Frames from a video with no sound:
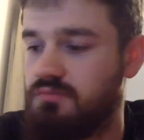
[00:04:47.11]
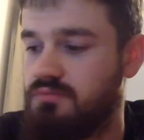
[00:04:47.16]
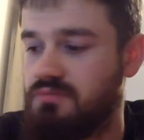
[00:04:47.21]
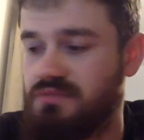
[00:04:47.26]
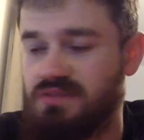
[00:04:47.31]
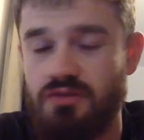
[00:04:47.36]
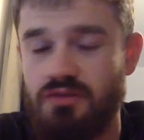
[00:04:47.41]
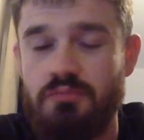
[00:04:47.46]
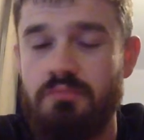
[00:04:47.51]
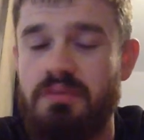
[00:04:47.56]

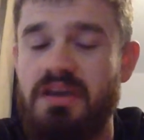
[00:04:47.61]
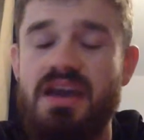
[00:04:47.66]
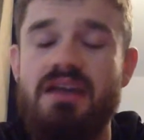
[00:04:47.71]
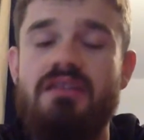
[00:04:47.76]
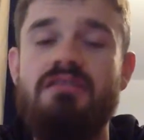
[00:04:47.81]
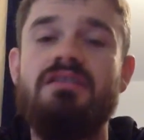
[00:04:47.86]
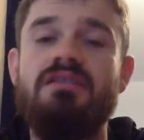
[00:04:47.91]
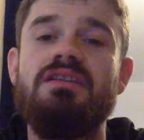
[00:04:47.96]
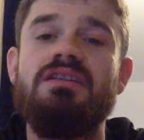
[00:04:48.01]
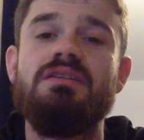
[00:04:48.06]

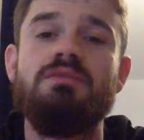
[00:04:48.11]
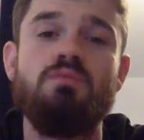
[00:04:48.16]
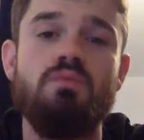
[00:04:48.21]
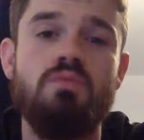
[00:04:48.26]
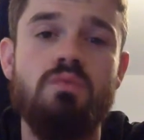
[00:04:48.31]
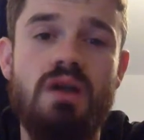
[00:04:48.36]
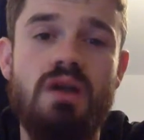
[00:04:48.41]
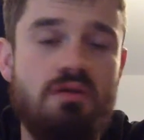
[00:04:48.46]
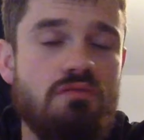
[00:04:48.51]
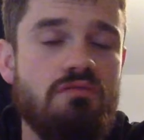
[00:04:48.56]
superiorly
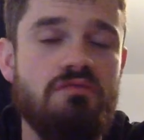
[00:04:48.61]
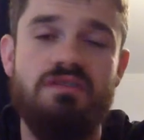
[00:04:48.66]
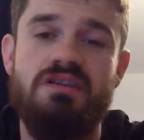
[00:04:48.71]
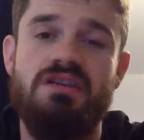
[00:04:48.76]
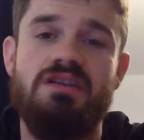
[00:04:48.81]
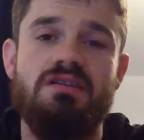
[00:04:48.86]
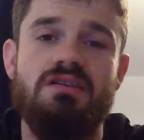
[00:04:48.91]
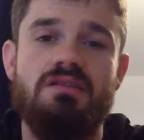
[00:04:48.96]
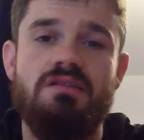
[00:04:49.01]
wealthy